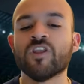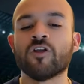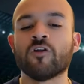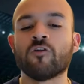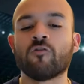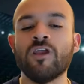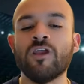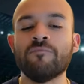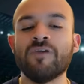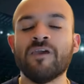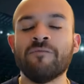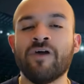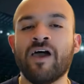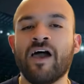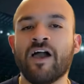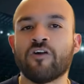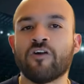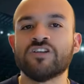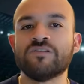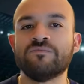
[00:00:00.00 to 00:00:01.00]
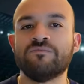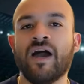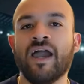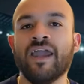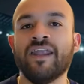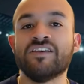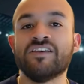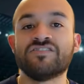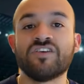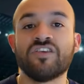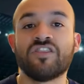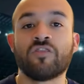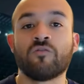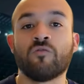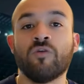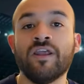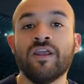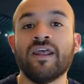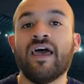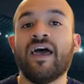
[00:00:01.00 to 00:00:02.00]
Green Bay Packers
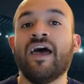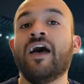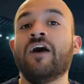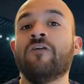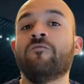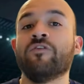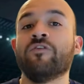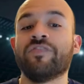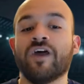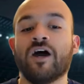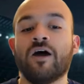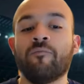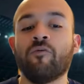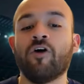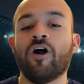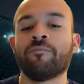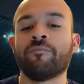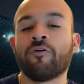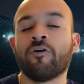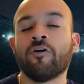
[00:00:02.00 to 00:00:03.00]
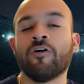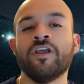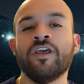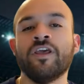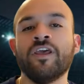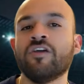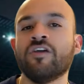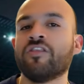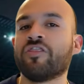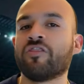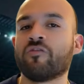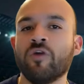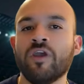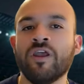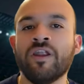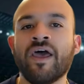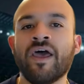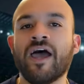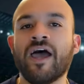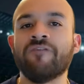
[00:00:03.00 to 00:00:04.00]
-3.5 without Brock Purdy,
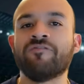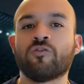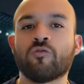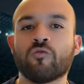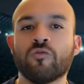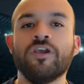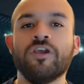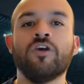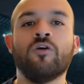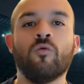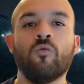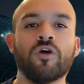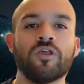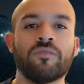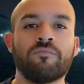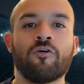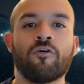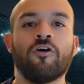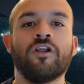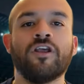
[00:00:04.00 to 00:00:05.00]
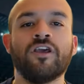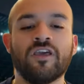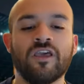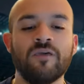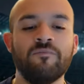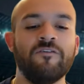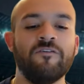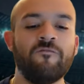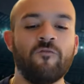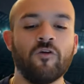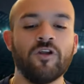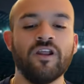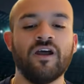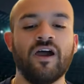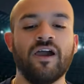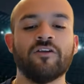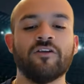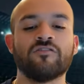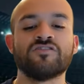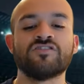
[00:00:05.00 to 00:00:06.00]
3.5, 3 with Purdy. Give me
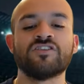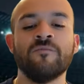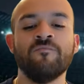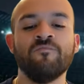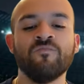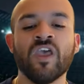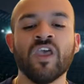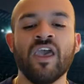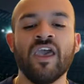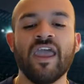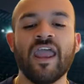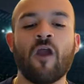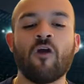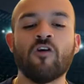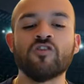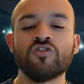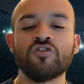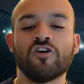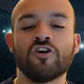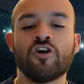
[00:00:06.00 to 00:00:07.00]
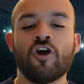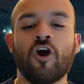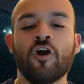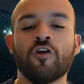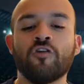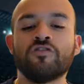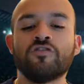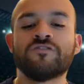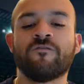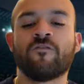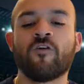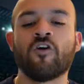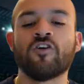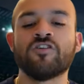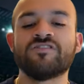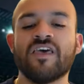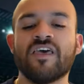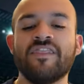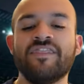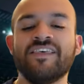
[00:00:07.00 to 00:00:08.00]
49ers. Arizona Cardinals
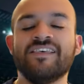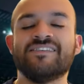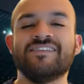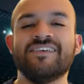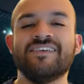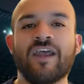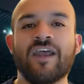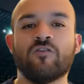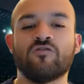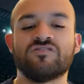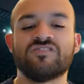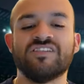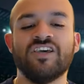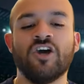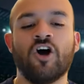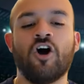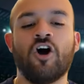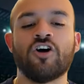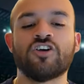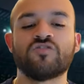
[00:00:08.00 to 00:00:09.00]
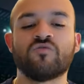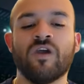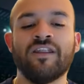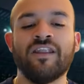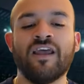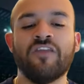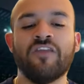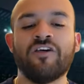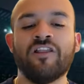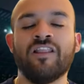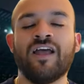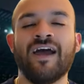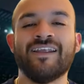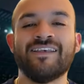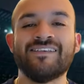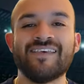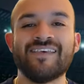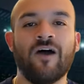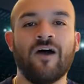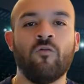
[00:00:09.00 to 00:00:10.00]
versus the Seattle Seahawks. Right now, the line
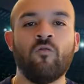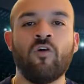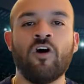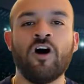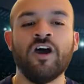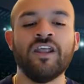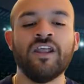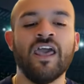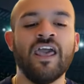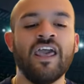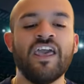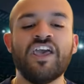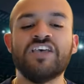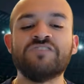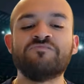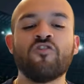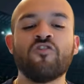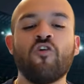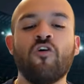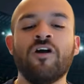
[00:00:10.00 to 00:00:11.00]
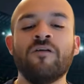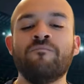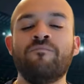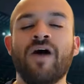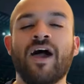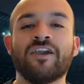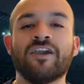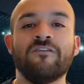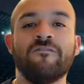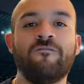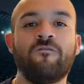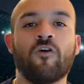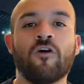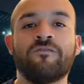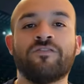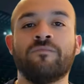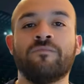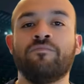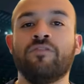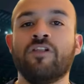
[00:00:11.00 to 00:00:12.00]
is at 1. It's been going back and forth
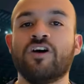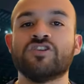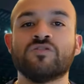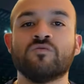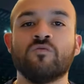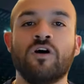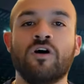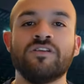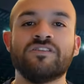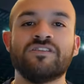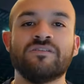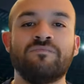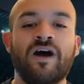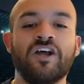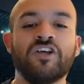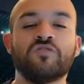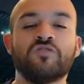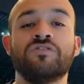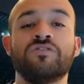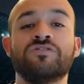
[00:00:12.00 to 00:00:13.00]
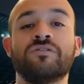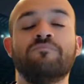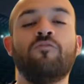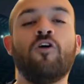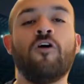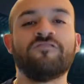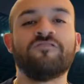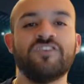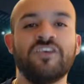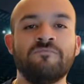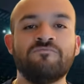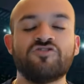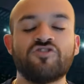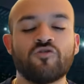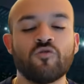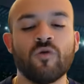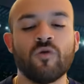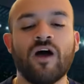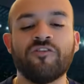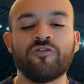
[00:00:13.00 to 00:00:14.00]
to +1 to -1 to both teams
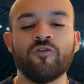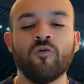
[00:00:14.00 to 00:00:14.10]
throughout the